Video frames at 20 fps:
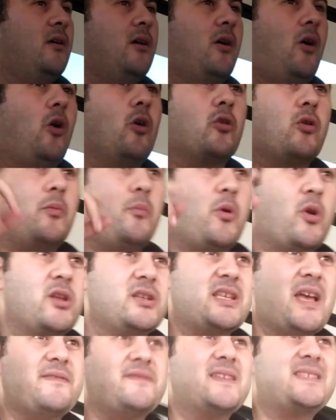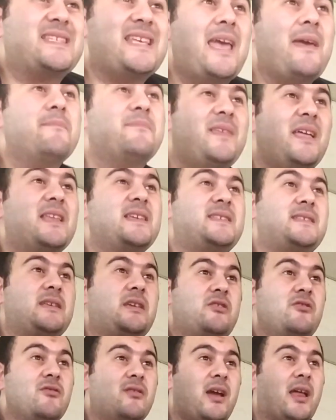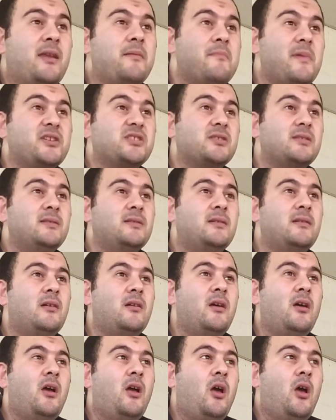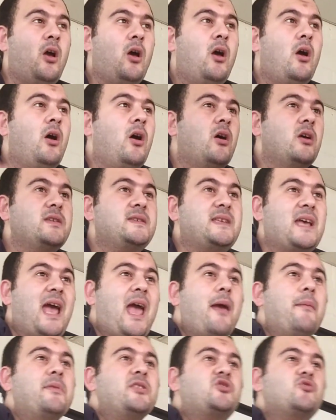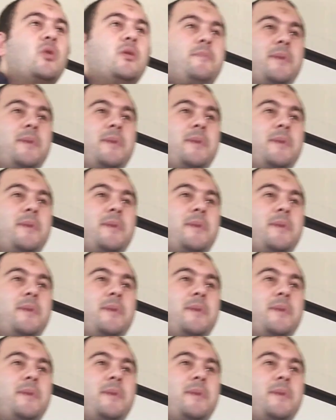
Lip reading: All components have the same density. You can imagine the image will